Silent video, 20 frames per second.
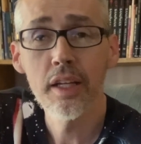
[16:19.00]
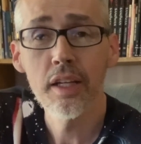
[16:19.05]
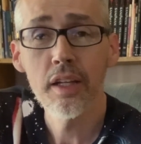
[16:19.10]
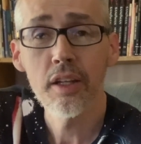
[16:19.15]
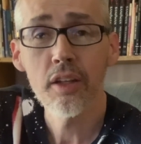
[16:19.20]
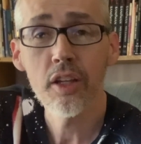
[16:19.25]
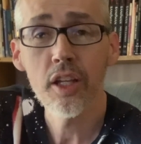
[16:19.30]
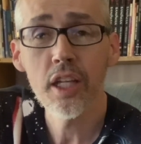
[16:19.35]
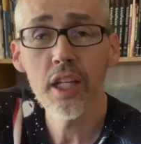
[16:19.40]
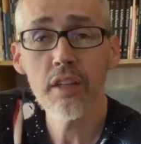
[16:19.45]

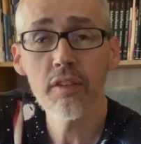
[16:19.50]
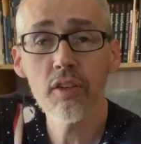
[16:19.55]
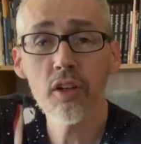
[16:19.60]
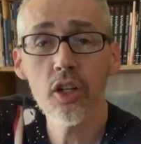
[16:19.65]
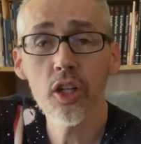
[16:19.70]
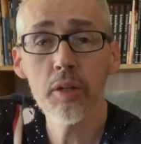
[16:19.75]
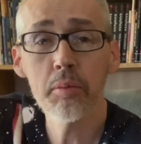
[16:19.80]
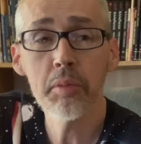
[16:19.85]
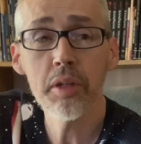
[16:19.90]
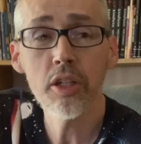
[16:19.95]
Thank you
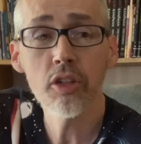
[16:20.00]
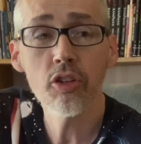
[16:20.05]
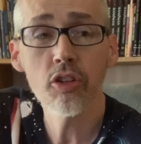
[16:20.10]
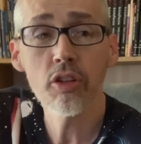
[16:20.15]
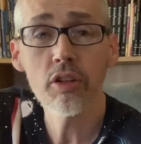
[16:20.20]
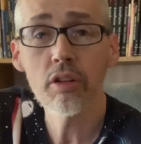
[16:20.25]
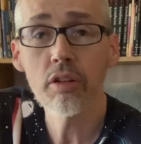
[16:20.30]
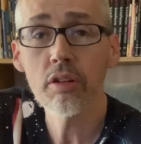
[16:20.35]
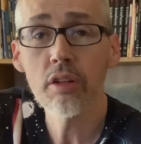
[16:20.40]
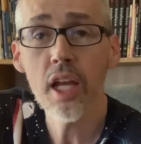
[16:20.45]
very much.
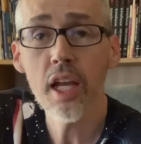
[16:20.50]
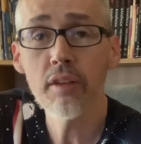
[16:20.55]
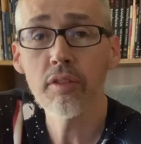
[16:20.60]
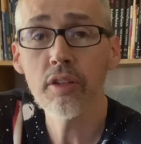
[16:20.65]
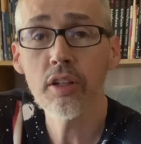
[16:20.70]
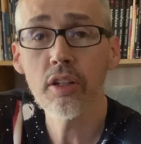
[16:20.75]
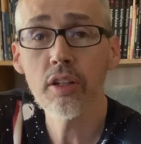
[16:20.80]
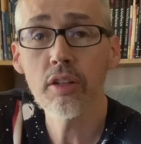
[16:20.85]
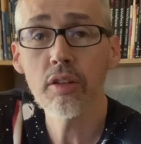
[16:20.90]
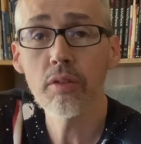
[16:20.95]
Have a
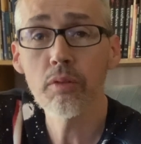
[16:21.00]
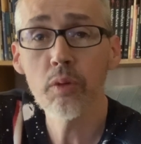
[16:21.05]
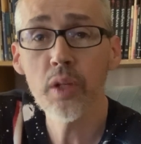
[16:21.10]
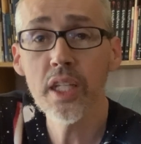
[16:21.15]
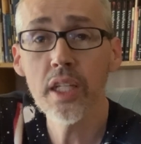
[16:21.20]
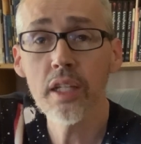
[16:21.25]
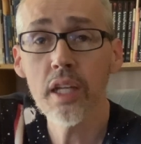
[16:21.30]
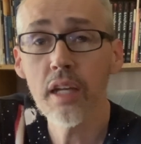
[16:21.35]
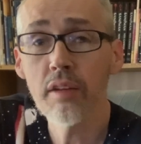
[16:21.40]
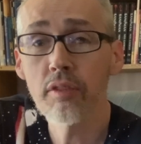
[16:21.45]
good
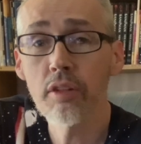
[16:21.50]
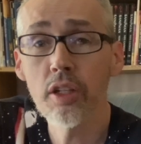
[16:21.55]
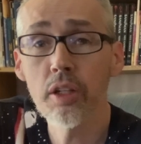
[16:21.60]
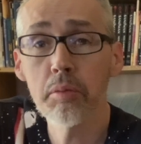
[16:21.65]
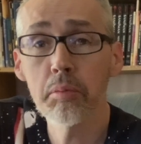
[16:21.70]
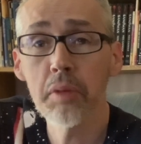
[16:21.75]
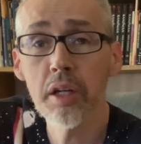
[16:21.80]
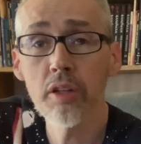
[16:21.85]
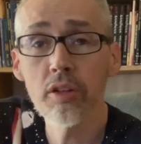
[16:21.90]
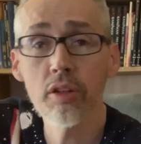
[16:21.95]
week, have a good
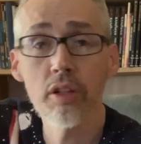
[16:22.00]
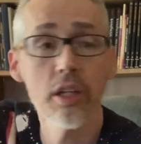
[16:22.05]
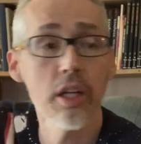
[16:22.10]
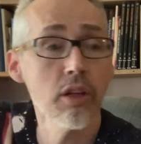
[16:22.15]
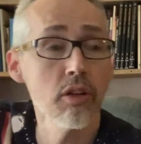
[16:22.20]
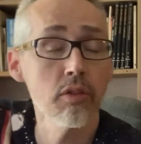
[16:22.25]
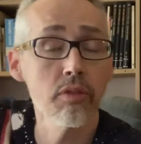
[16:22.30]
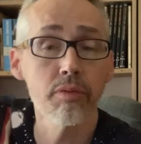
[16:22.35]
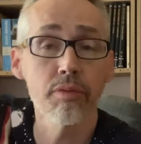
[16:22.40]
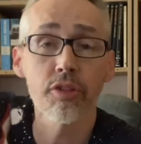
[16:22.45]
month, and
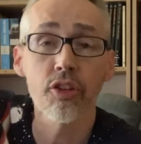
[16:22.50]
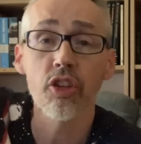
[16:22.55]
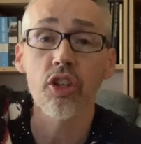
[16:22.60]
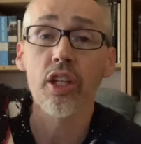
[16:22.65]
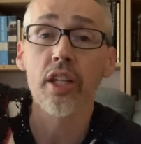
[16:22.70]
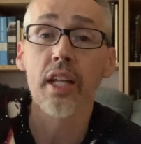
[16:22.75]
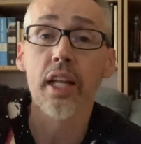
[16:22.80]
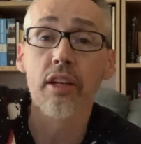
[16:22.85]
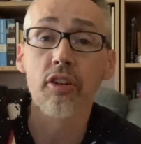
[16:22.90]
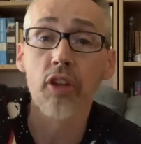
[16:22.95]
I'll see you
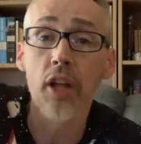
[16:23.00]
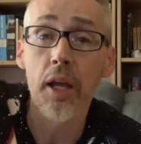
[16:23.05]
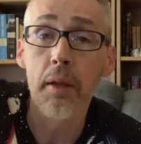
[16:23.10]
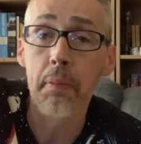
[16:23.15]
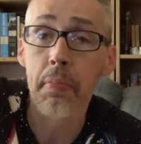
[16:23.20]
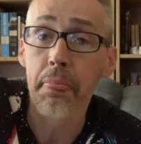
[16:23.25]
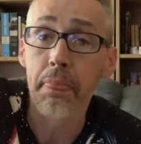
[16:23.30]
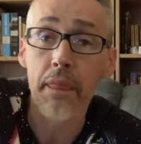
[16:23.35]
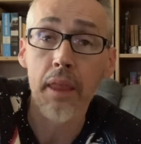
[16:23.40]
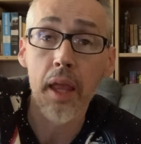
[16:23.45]
next time.
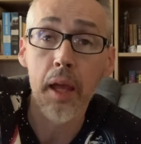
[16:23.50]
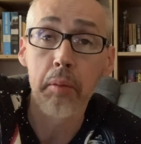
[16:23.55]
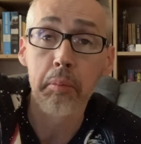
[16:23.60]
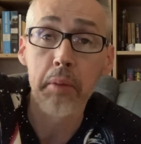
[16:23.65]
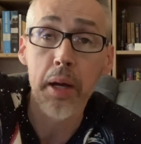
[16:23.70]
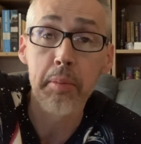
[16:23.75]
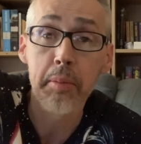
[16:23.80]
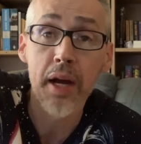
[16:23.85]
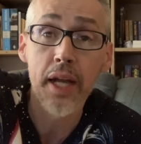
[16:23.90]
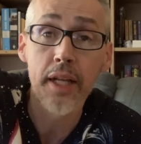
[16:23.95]

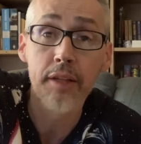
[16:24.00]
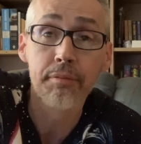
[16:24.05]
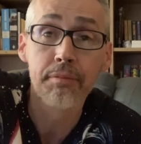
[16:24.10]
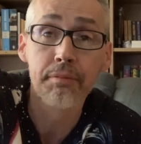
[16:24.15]
Bye-bye.